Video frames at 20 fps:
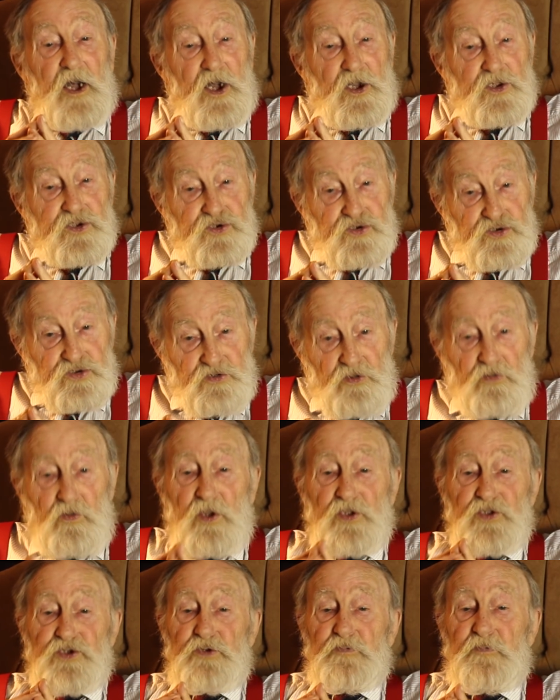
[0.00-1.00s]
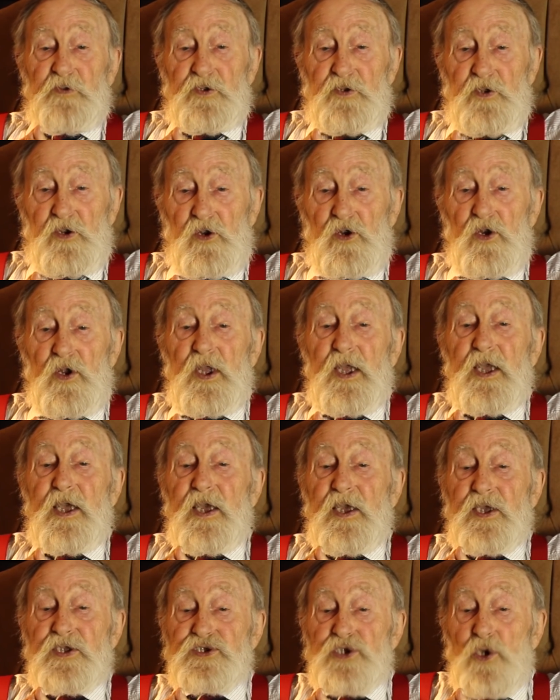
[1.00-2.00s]
A true entrepreneur
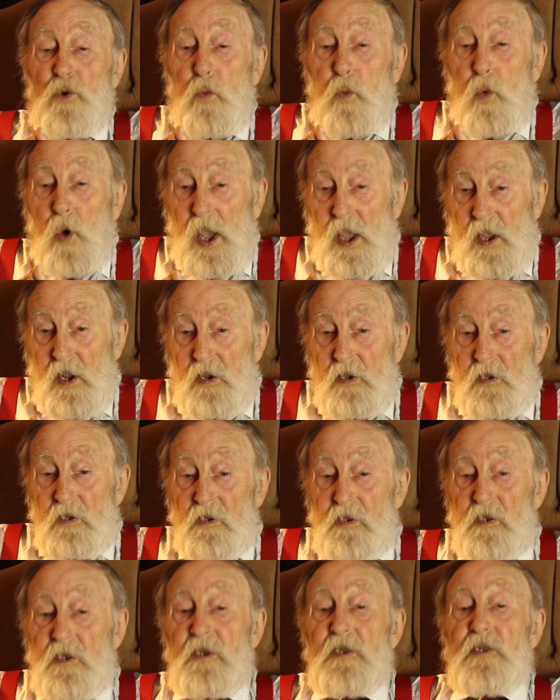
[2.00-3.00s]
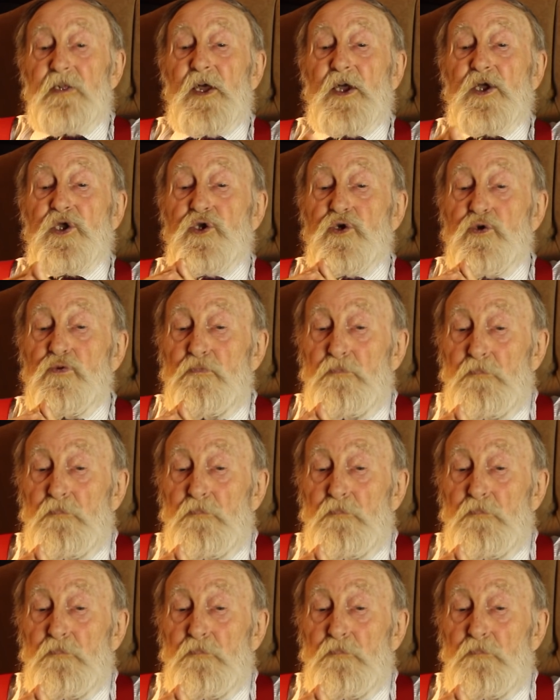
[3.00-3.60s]
is aware that you